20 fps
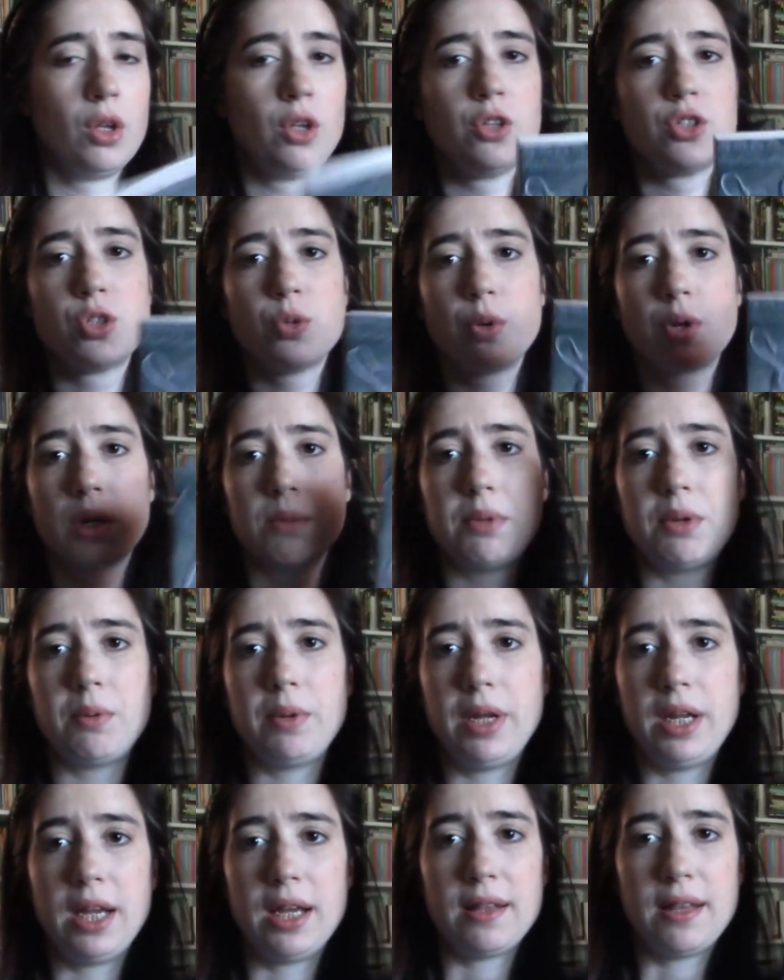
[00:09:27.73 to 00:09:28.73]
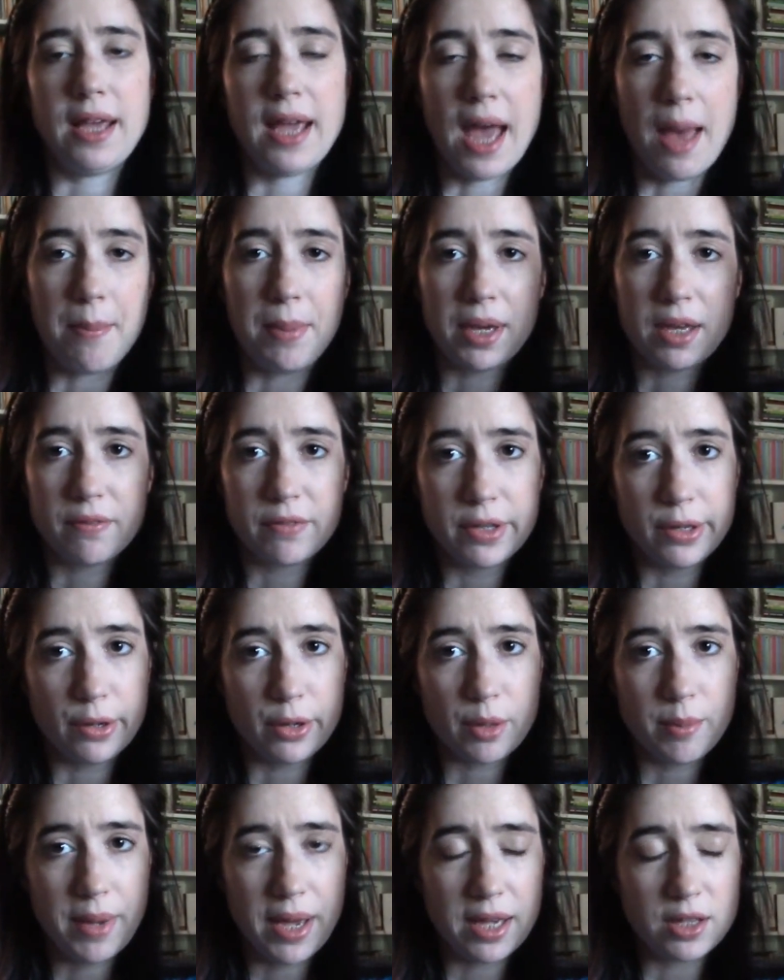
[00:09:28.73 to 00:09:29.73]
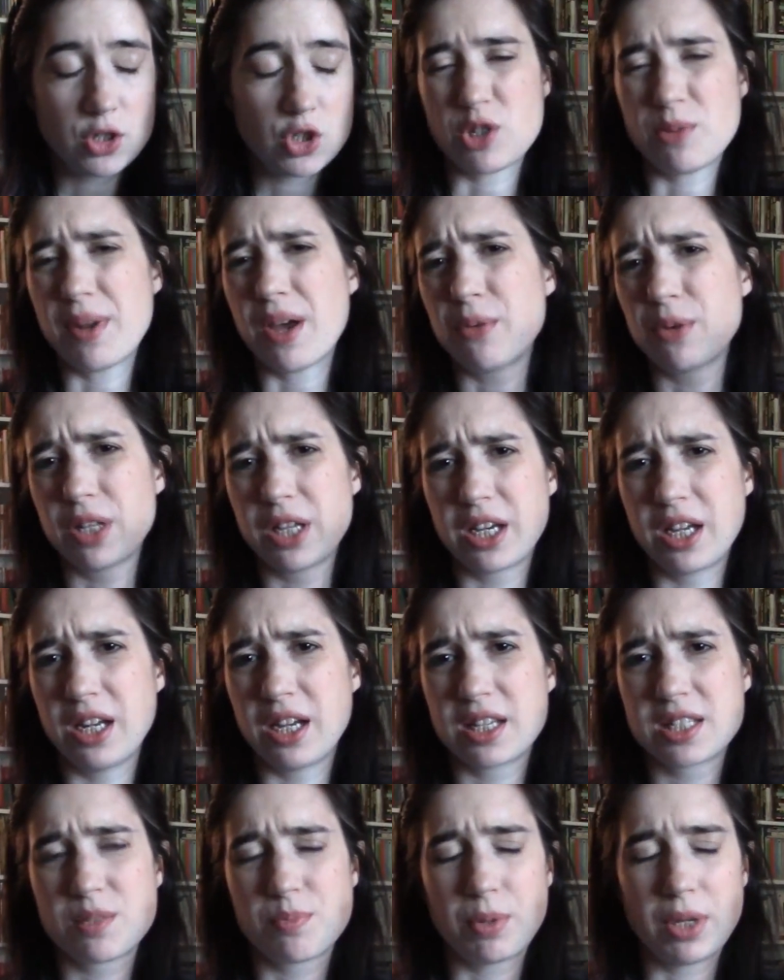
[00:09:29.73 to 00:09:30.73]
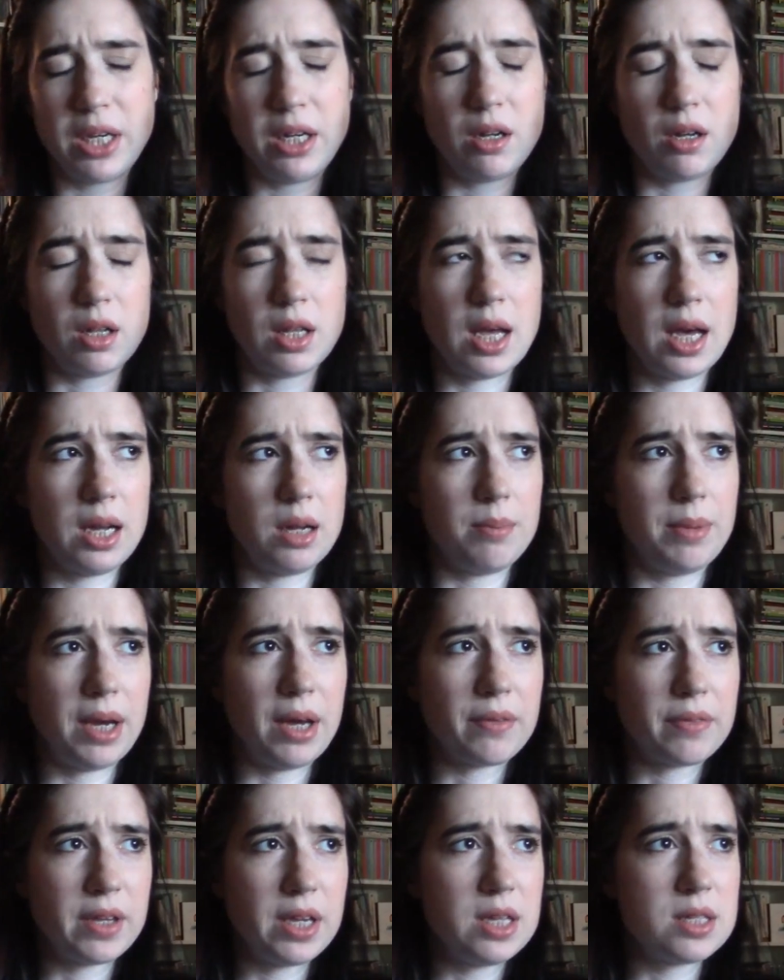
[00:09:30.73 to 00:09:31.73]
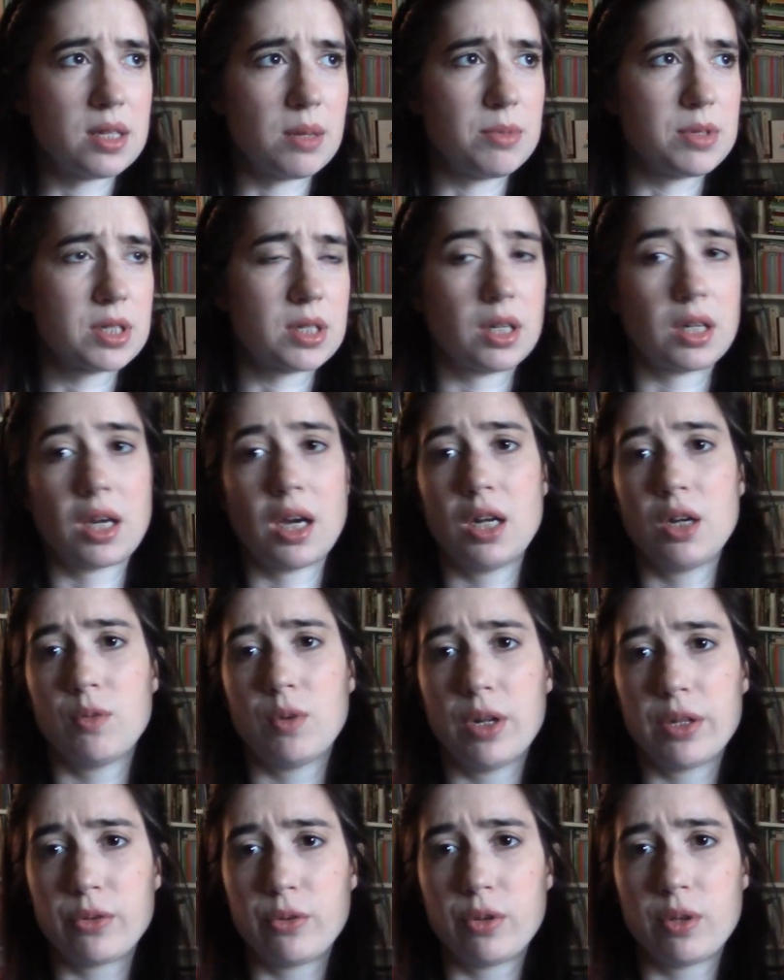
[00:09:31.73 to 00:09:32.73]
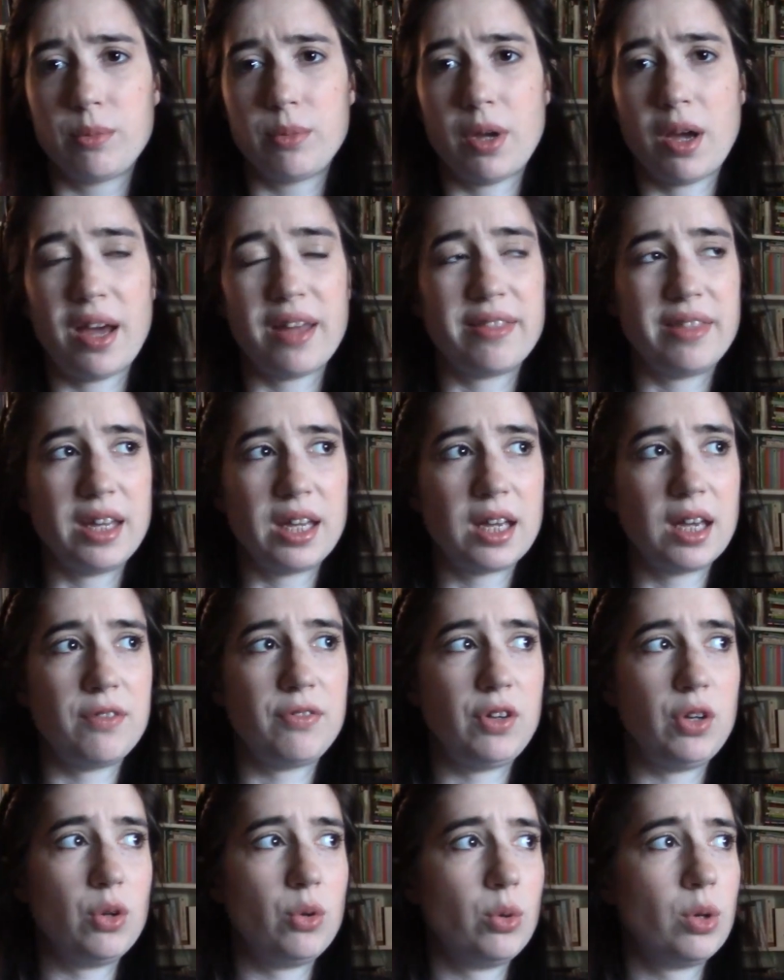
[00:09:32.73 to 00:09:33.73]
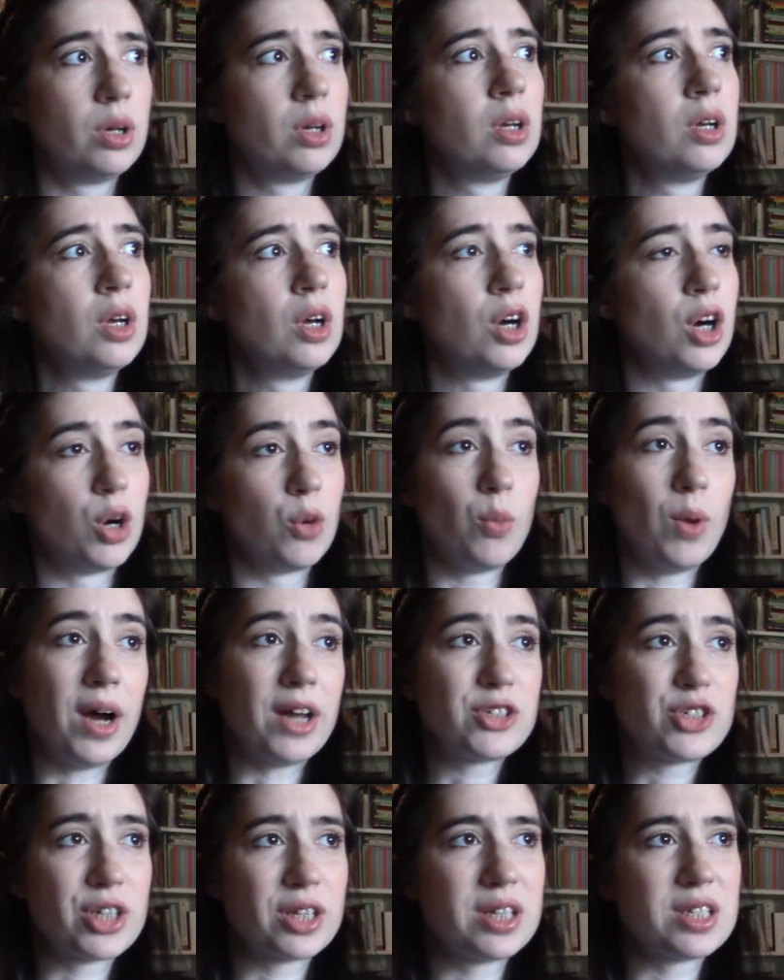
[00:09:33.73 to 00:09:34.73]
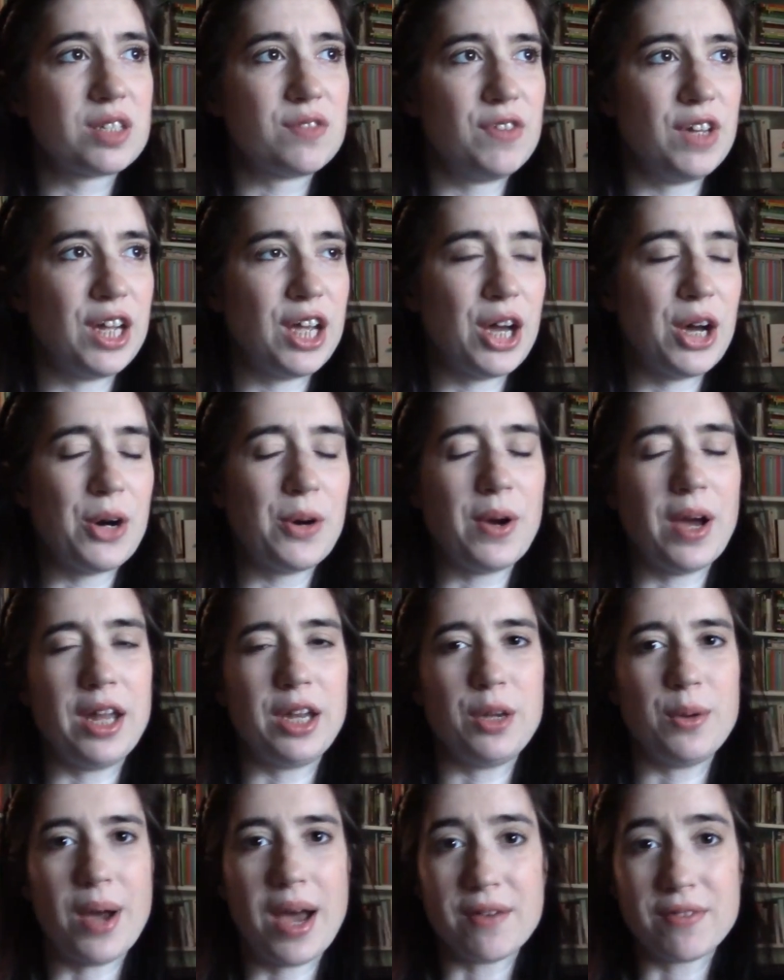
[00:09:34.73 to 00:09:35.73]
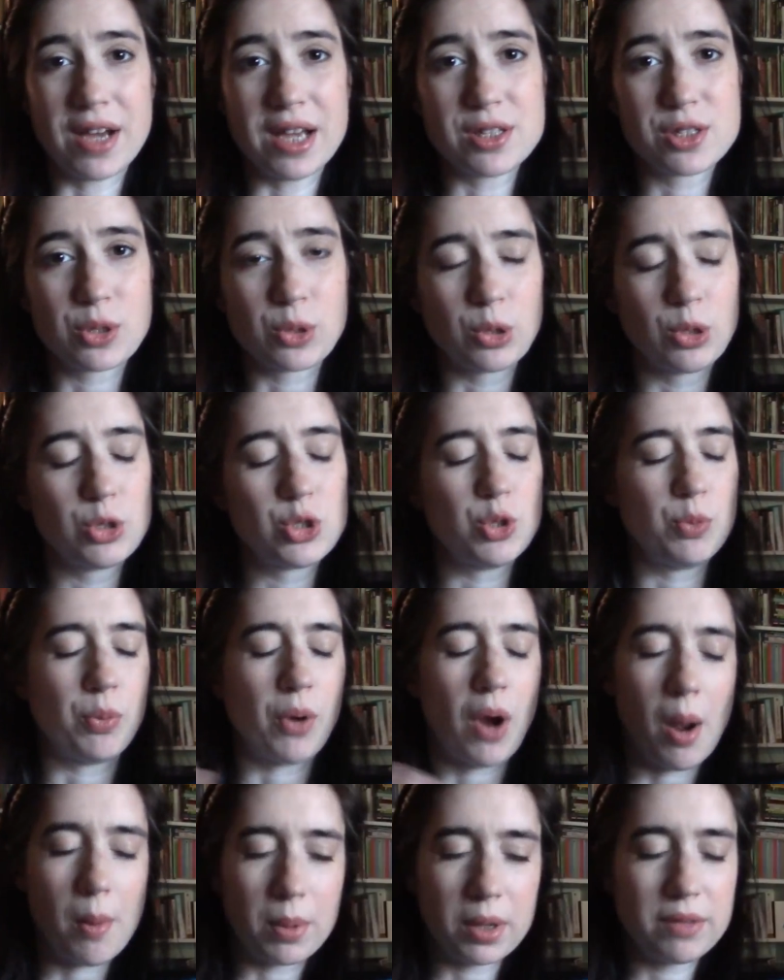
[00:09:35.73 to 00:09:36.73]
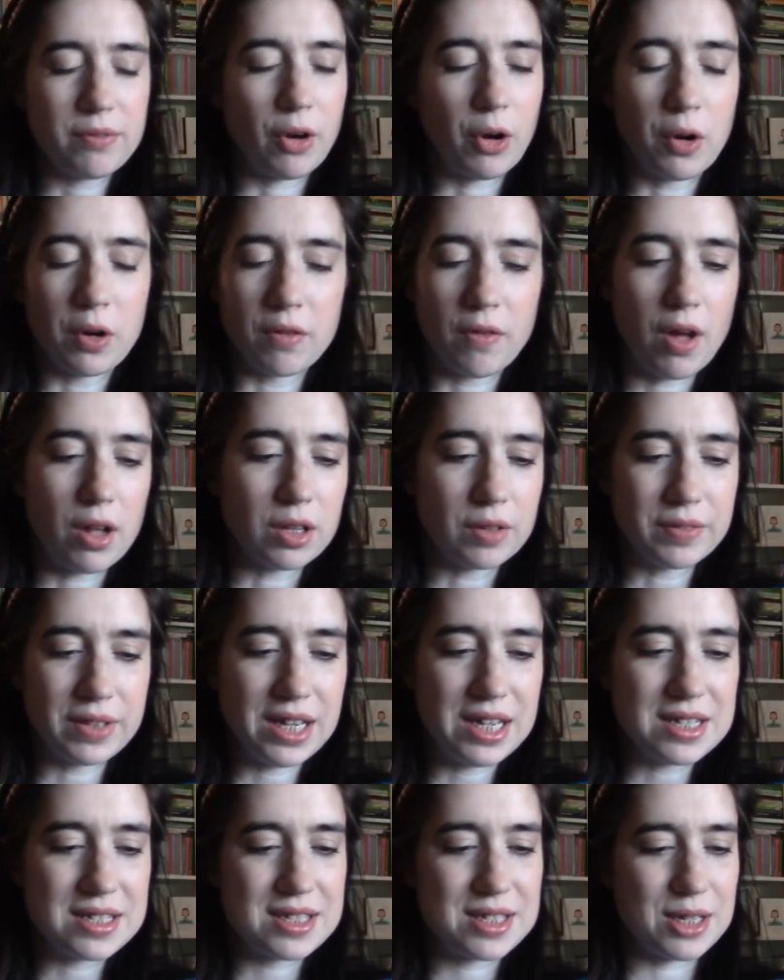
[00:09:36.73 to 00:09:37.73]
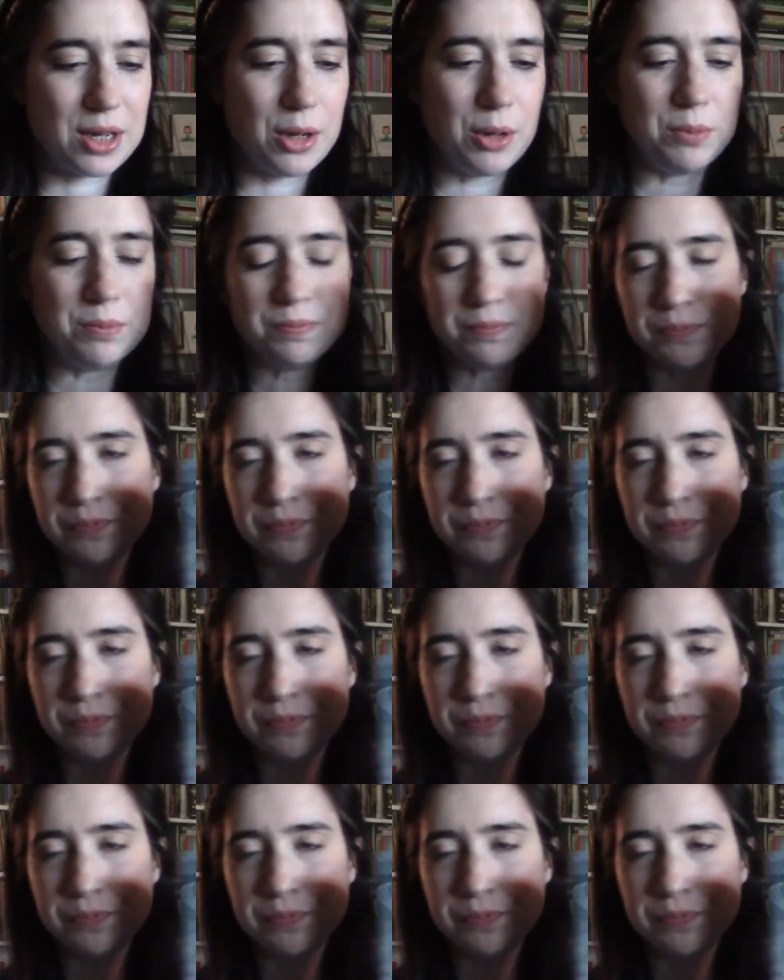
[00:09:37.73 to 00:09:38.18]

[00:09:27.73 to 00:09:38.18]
So we're going to be reading the Epic of Gilgamesh. I'm not really going to explain a lot about these. I'm just going to kind of run through them. I think if you are watching this video and you have high schoolers, you probably have heard of all of these, so...